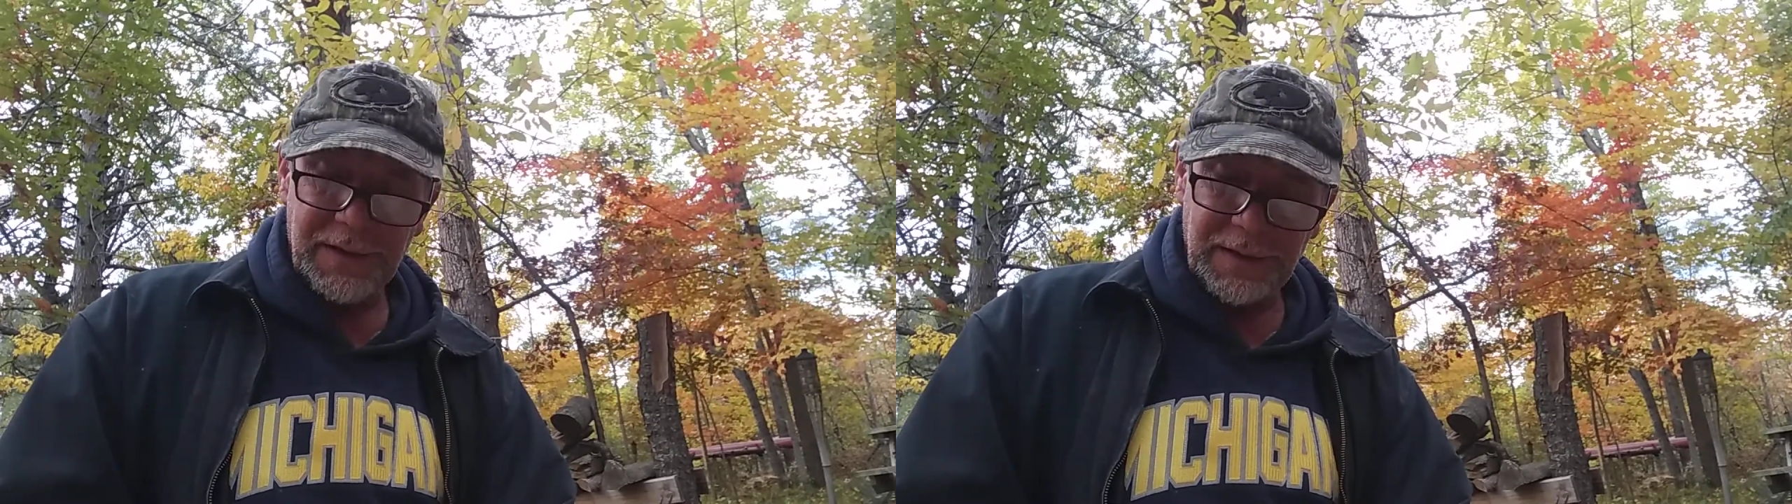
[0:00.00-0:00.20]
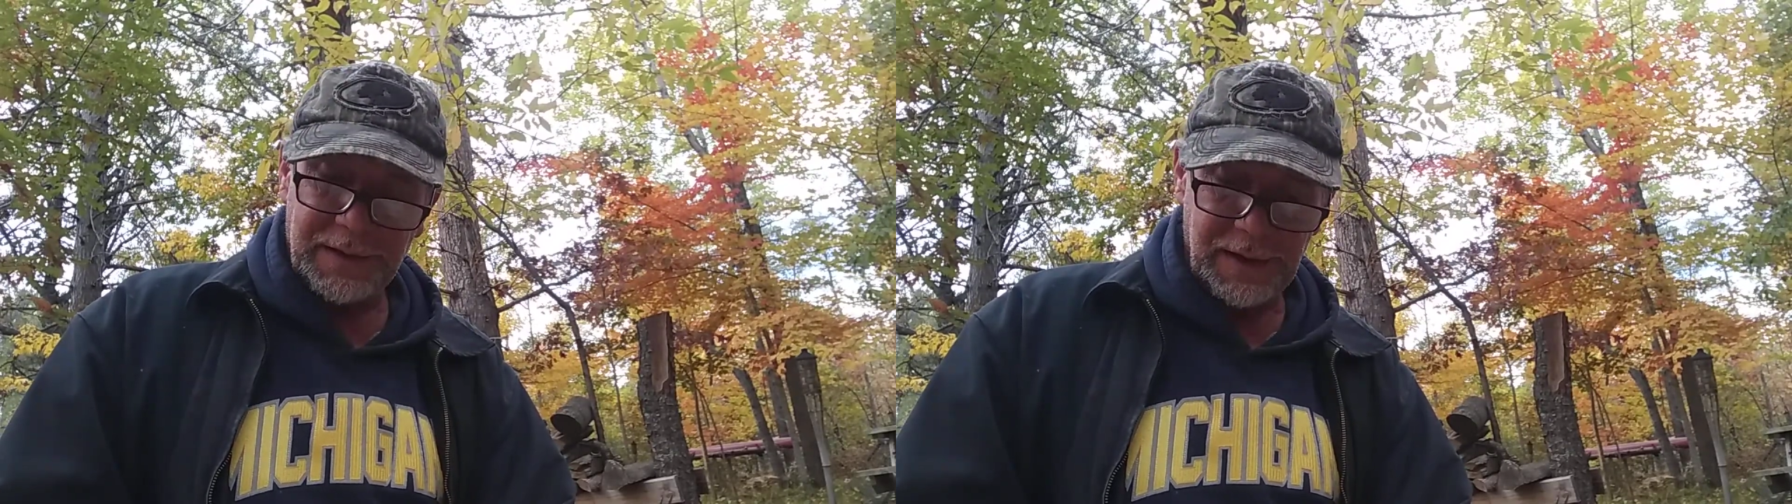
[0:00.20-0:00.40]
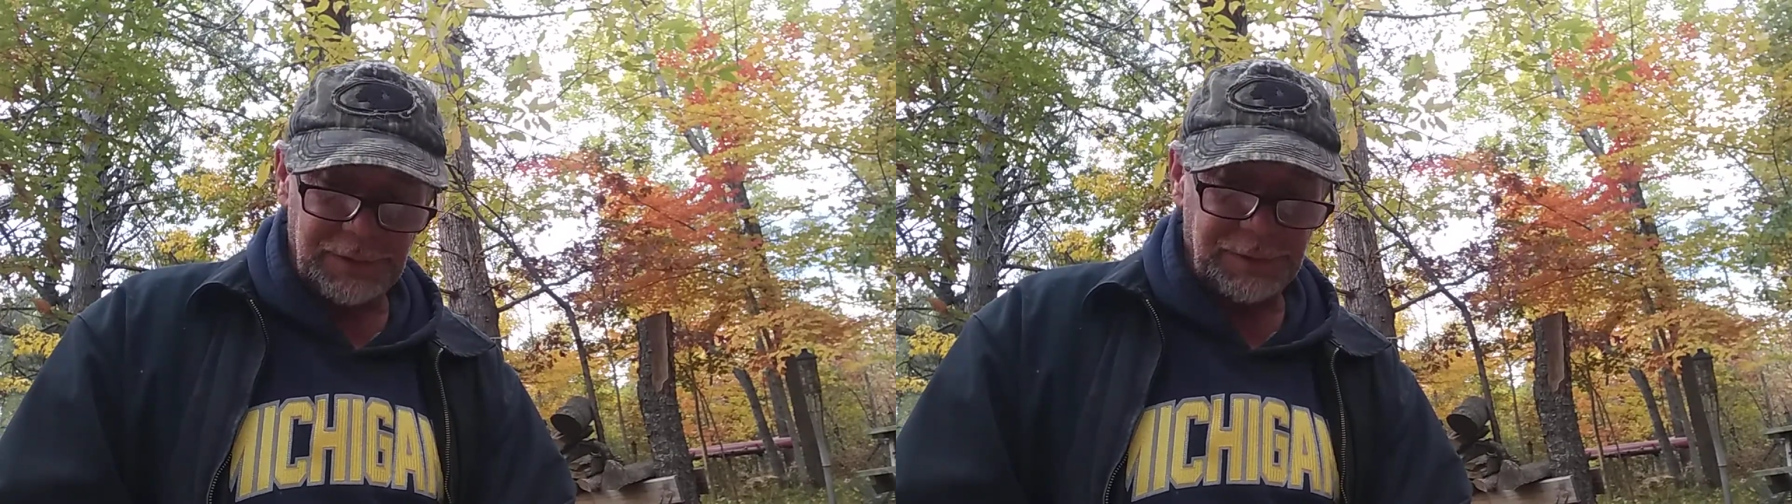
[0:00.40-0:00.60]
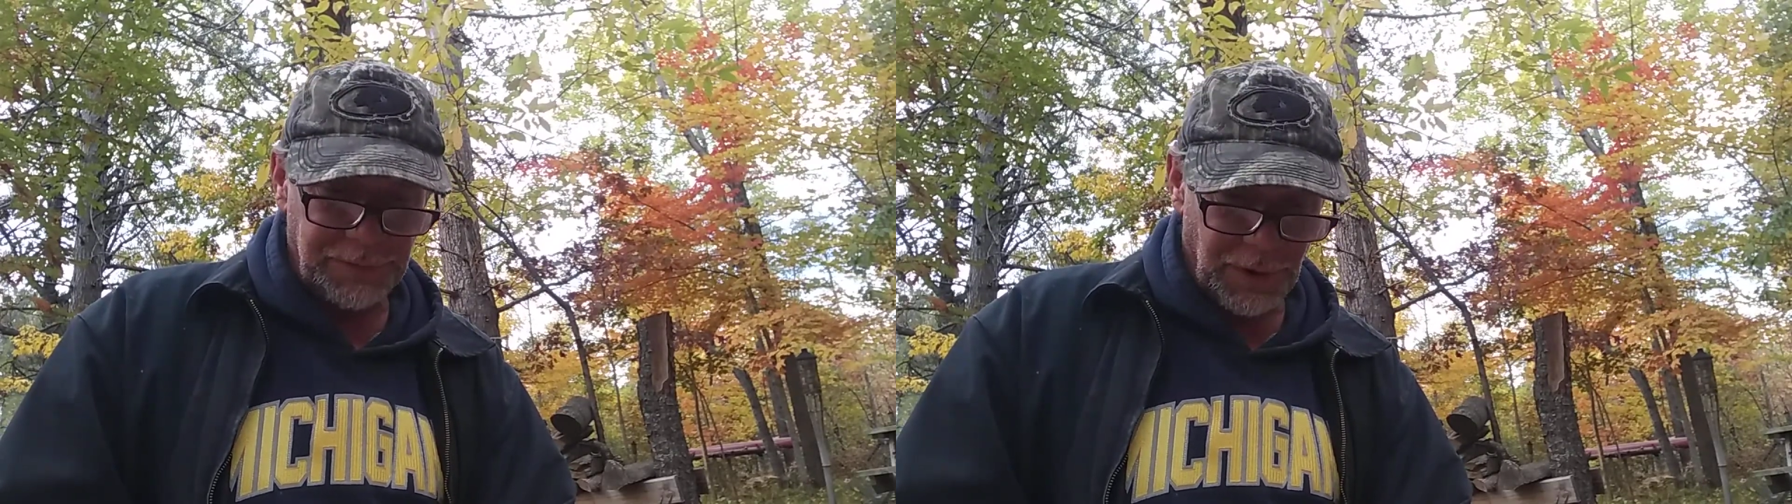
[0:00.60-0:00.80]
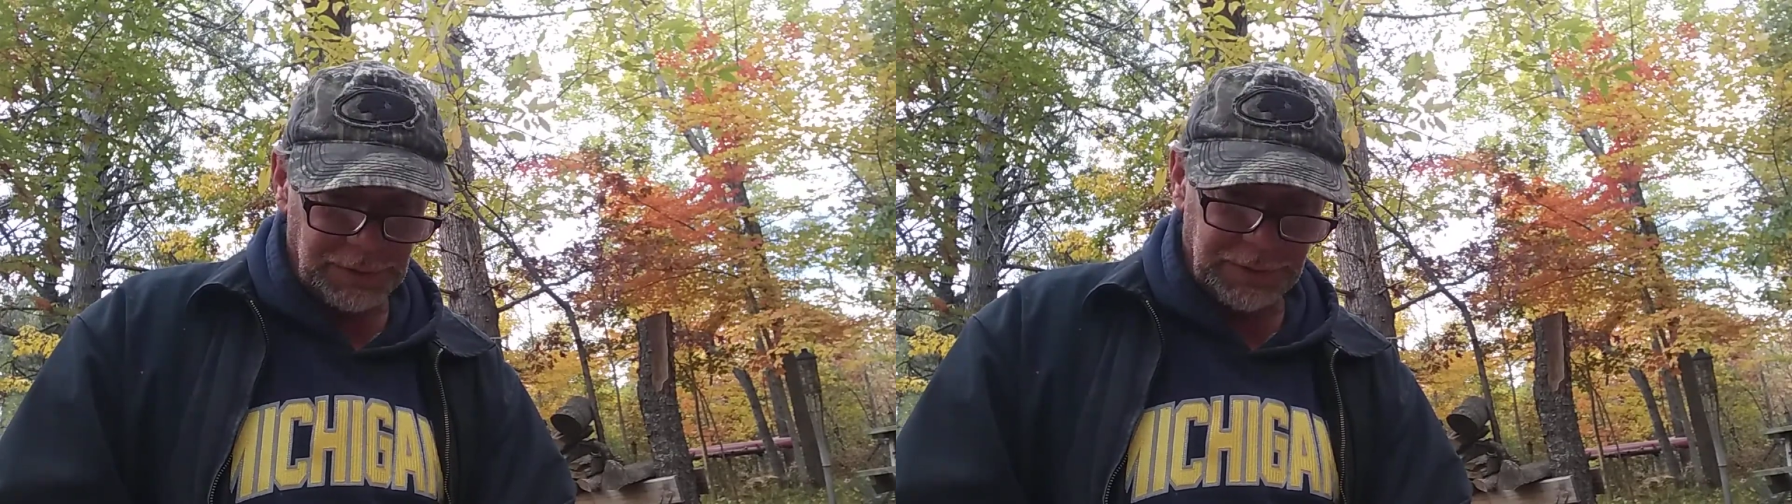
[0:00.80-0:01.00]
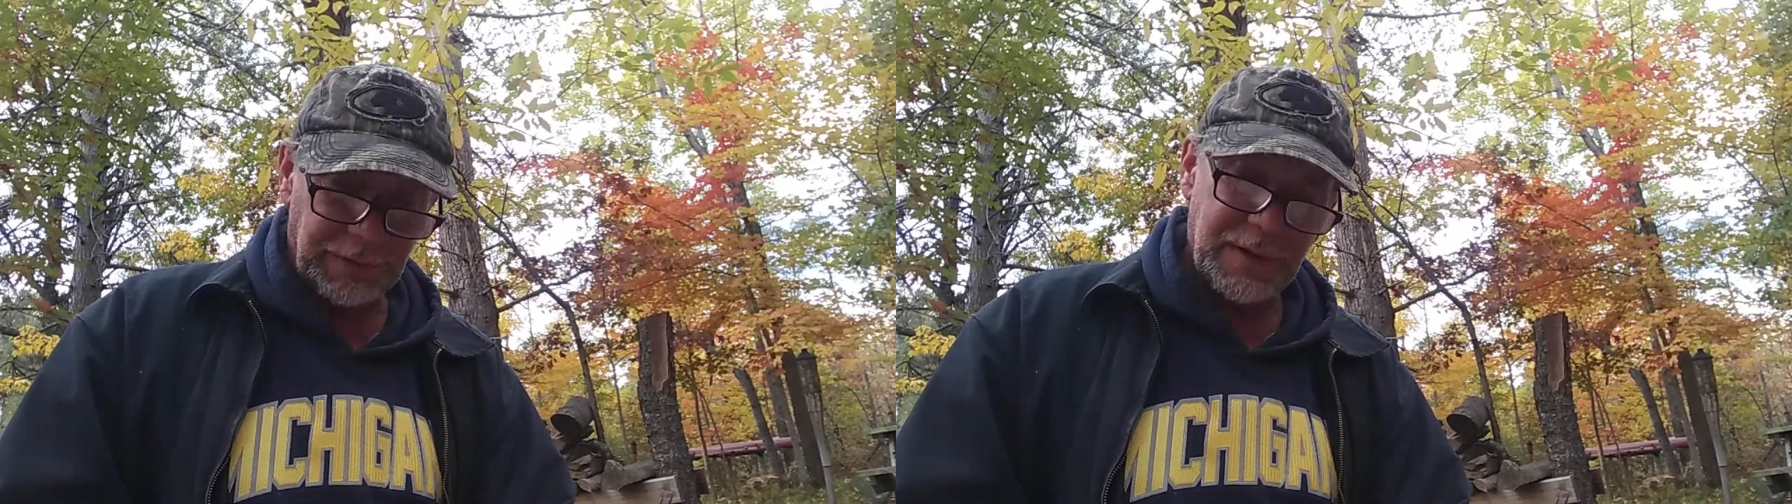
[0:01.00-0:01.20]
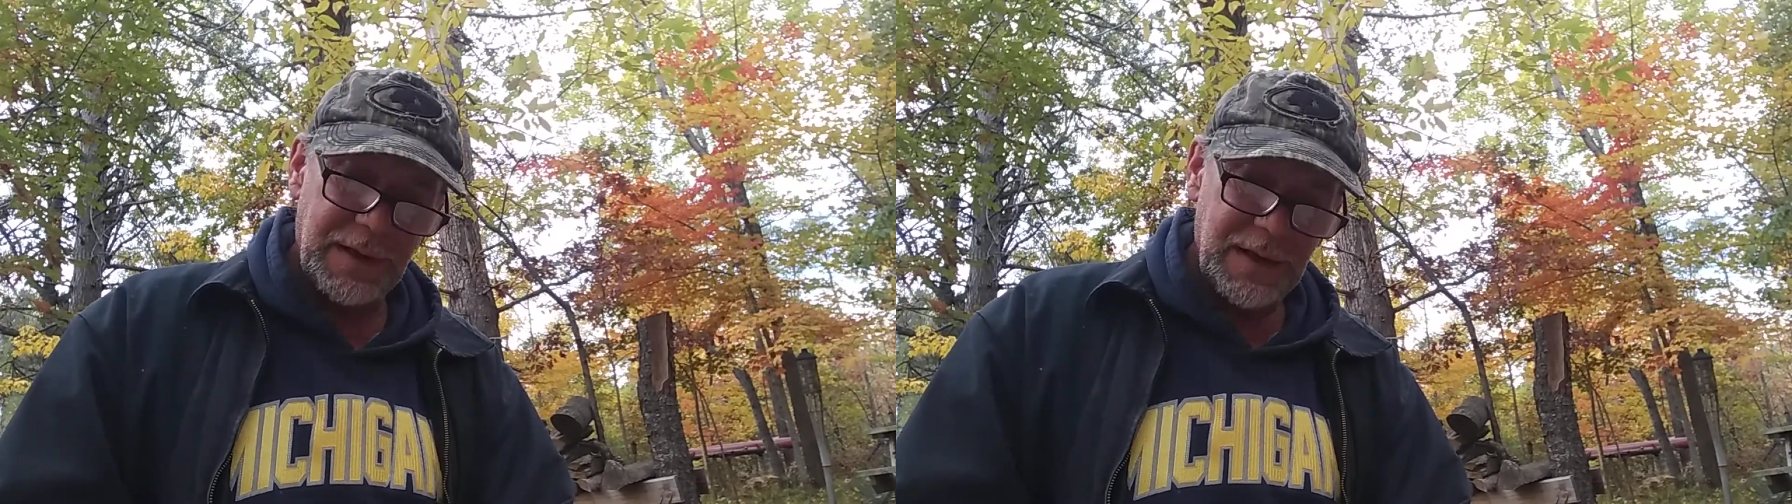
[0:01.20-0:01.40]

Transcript: the case faltered.